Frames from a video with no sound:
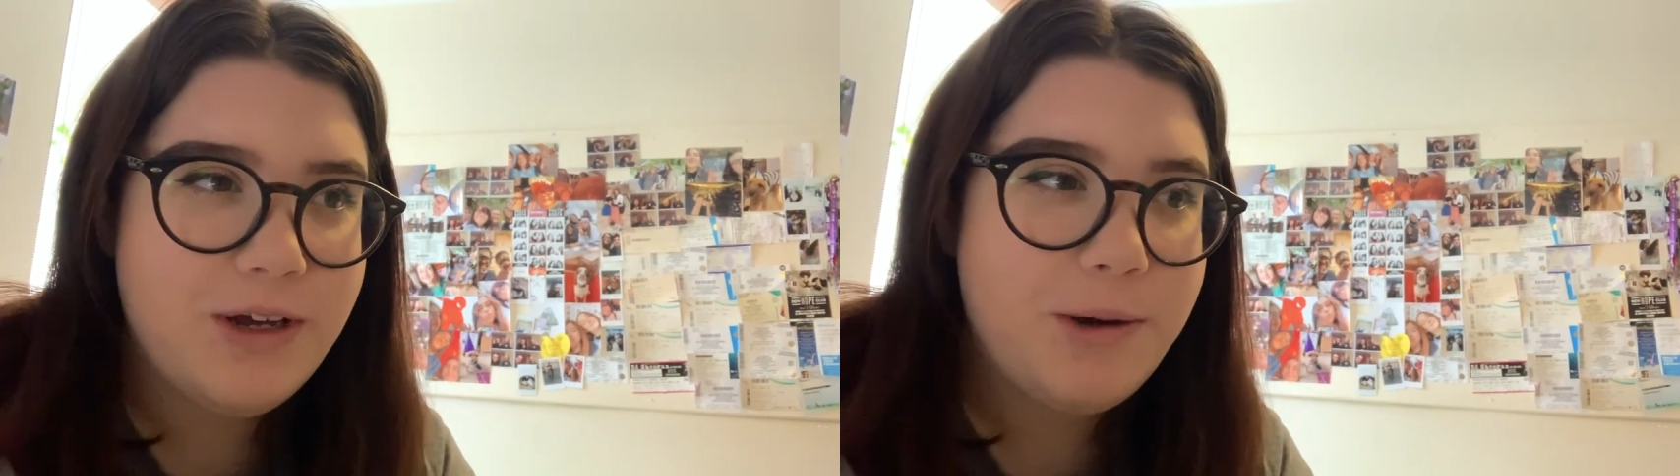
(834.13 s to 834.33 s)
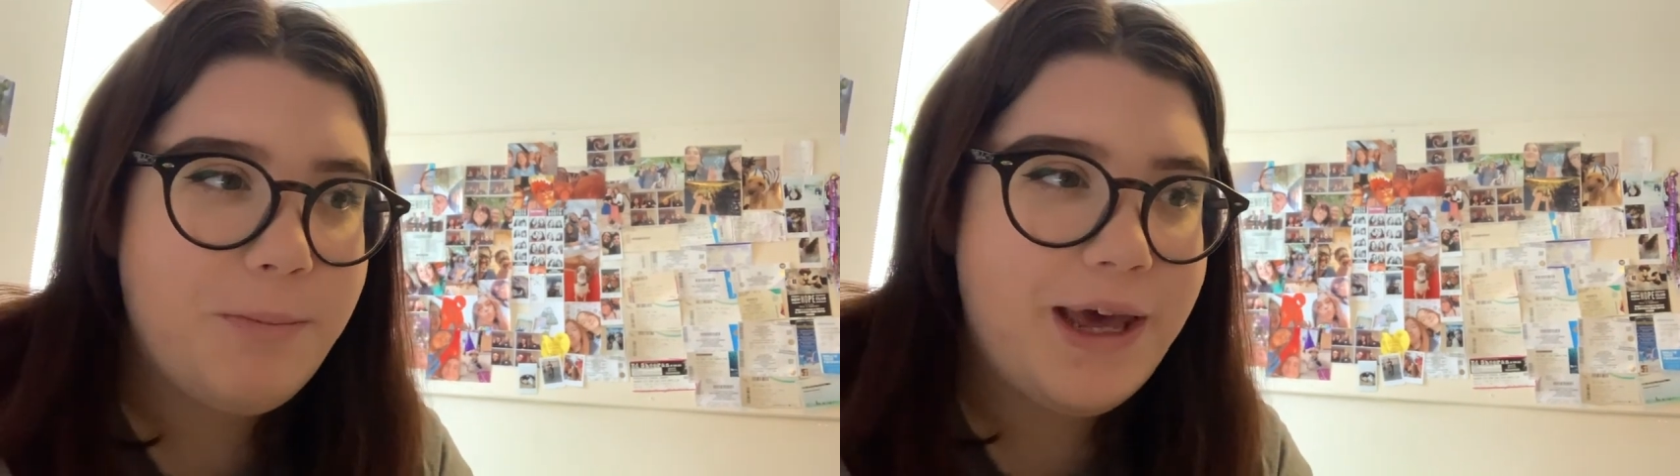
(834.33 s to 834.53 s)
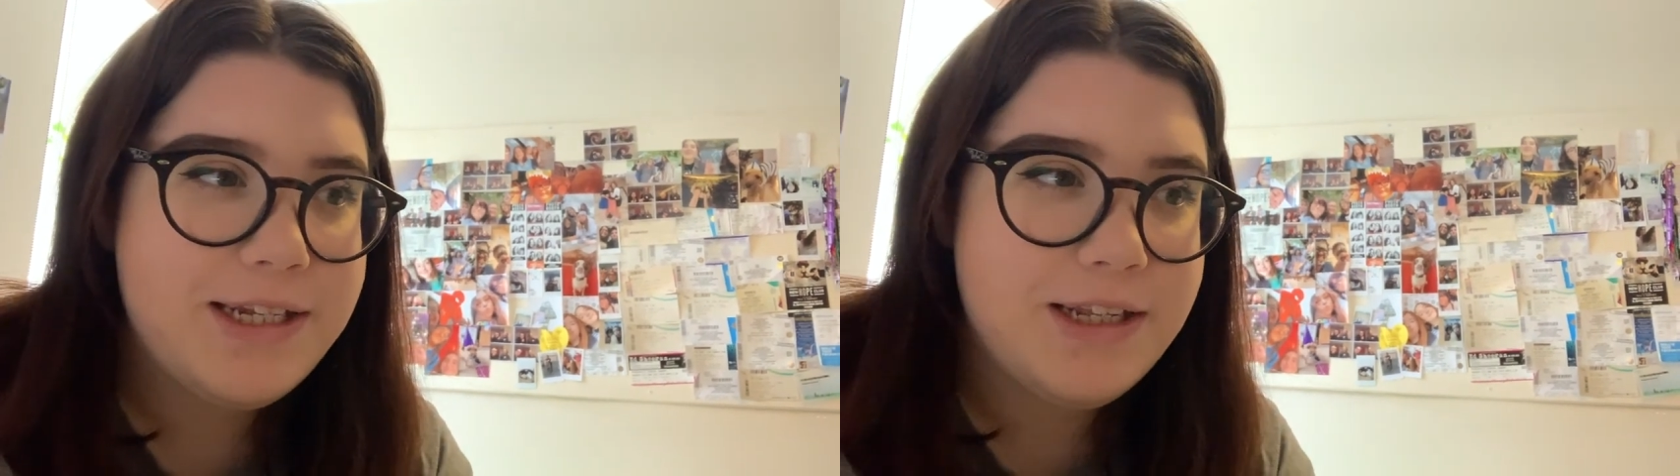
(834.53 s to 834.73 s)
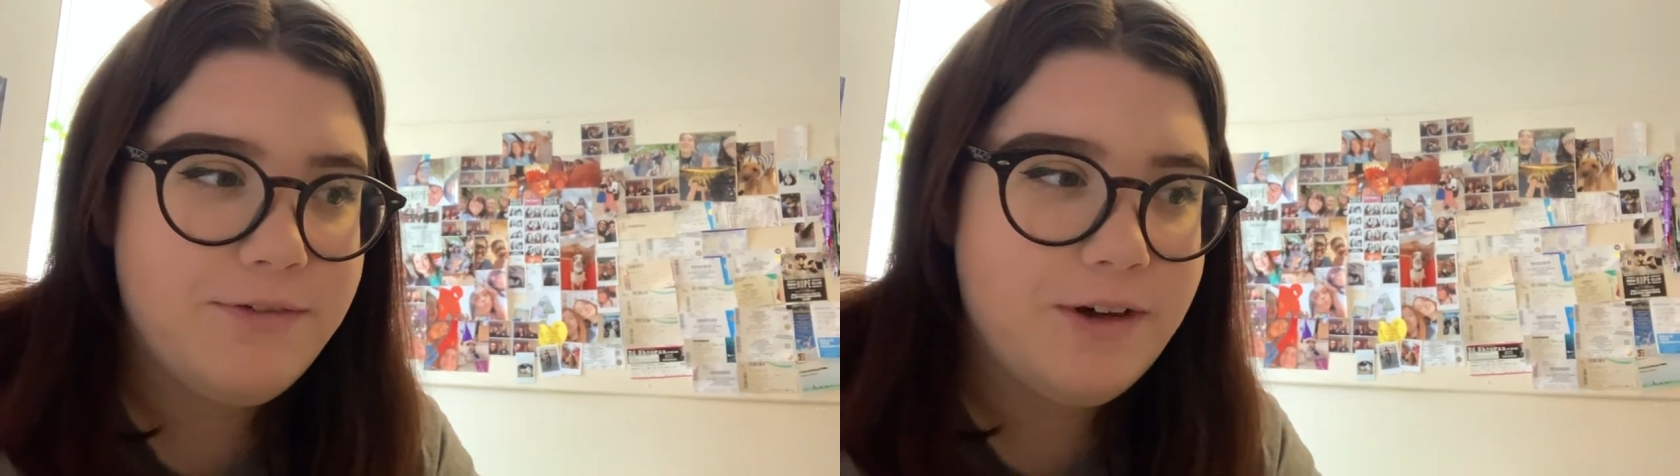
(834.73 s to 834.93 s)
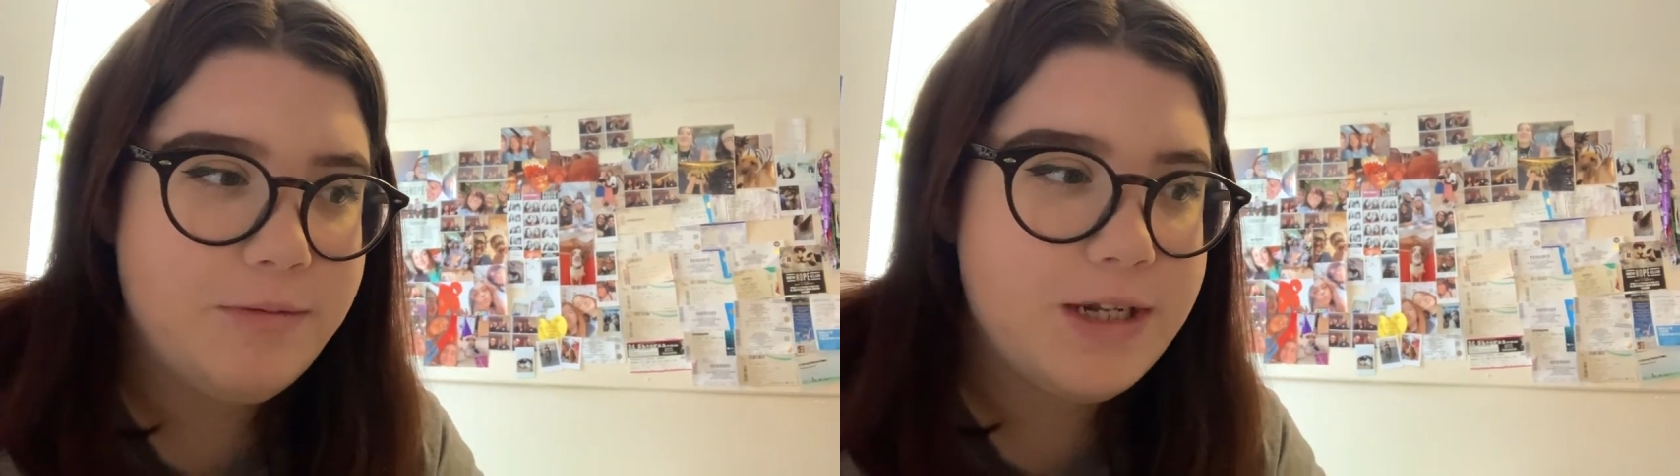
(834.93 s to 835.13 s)
compared to the
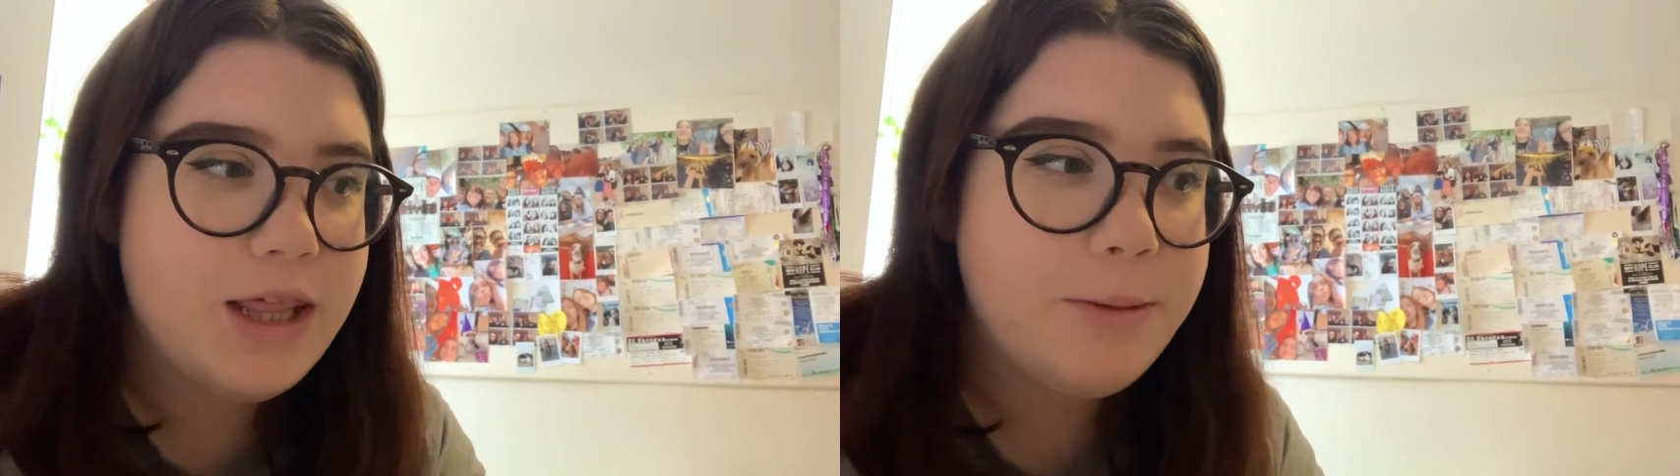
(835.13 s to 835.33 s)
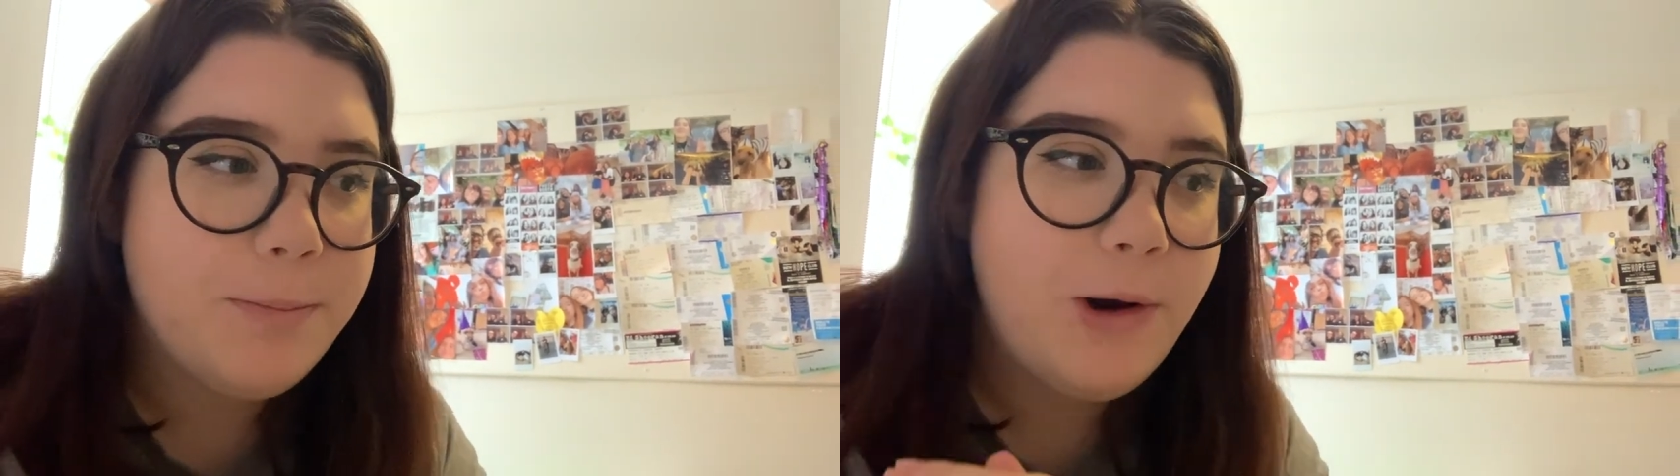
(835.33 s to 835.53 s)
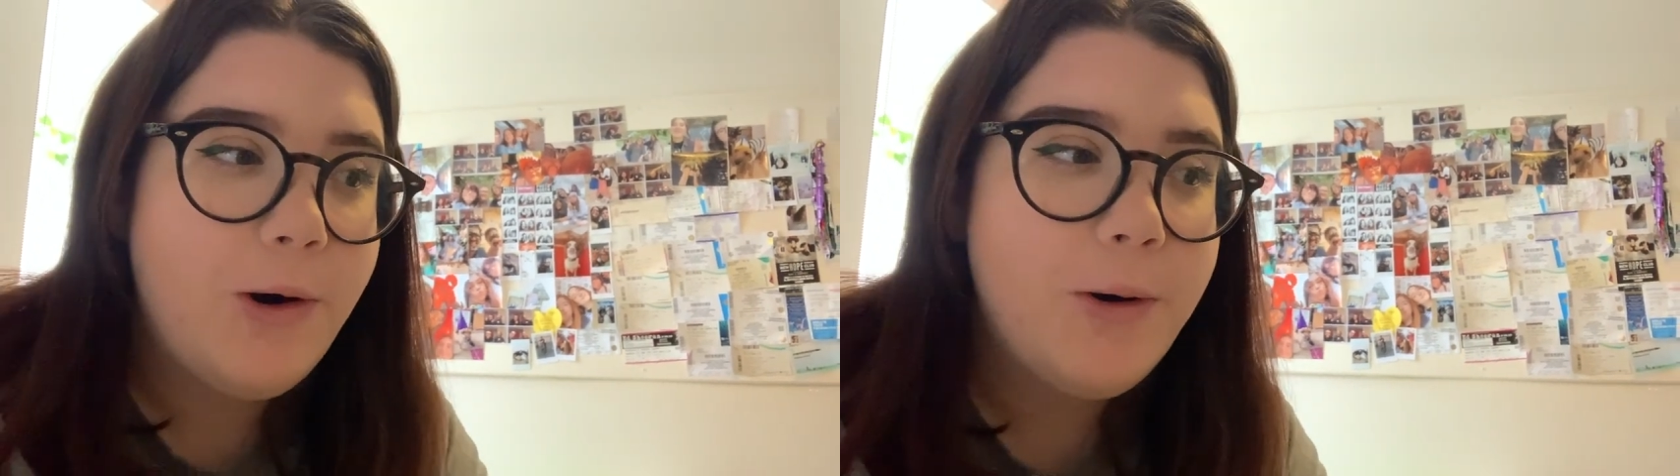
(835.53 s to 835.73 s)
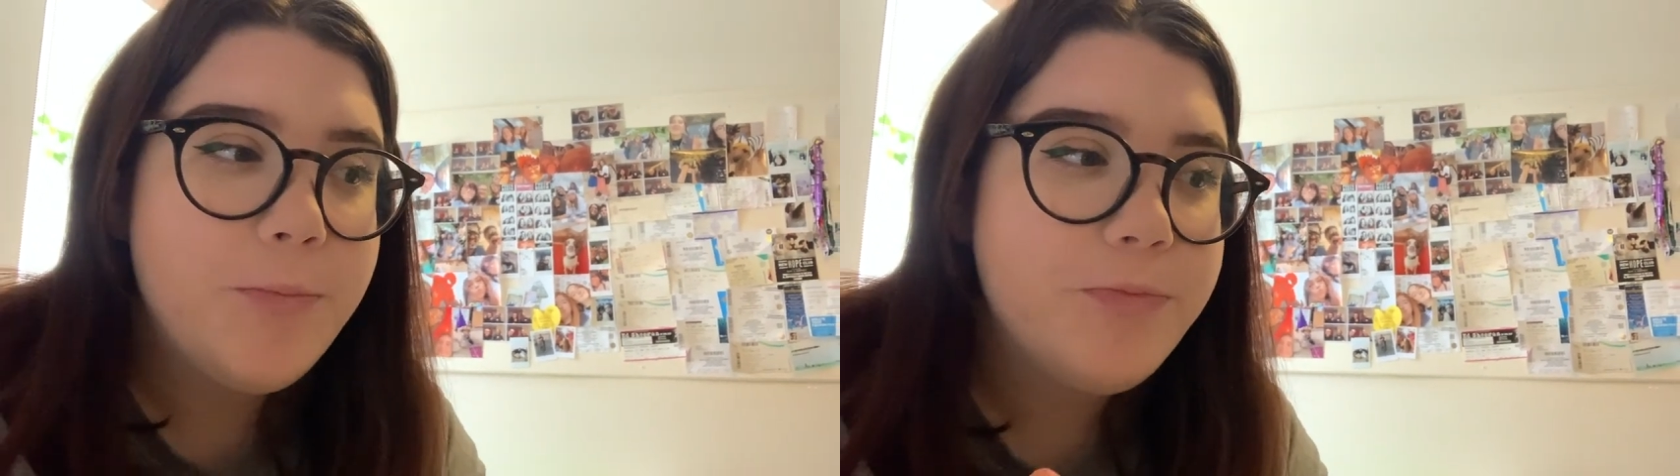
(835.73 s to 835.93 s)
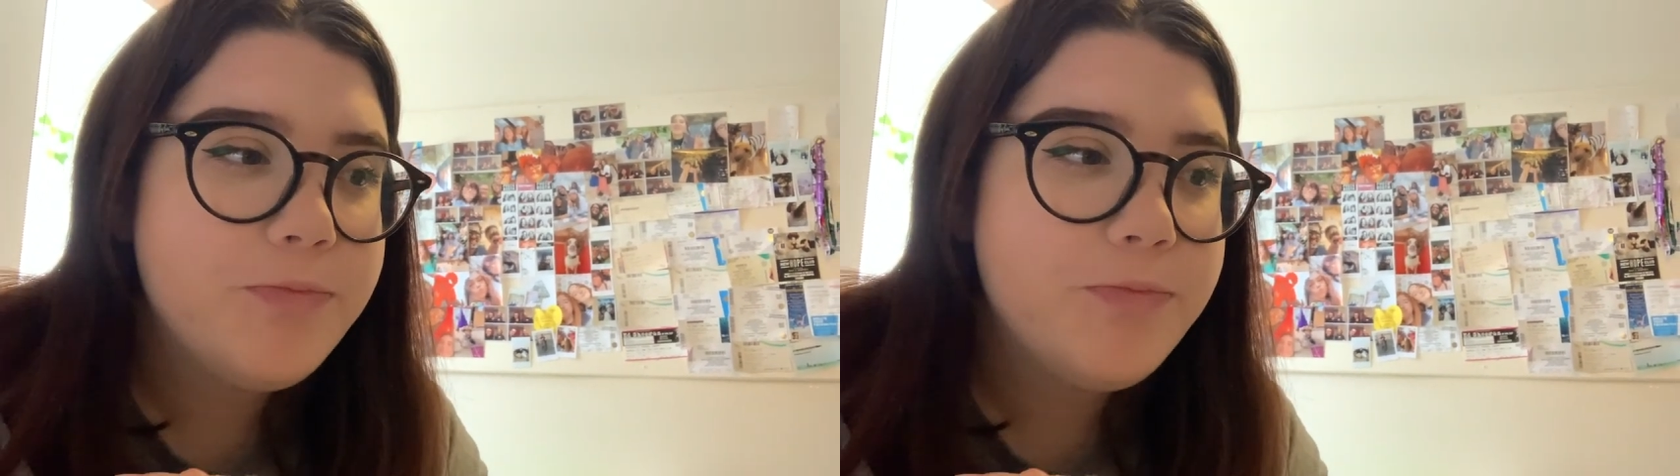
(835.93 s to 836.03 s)
films. Like the plot,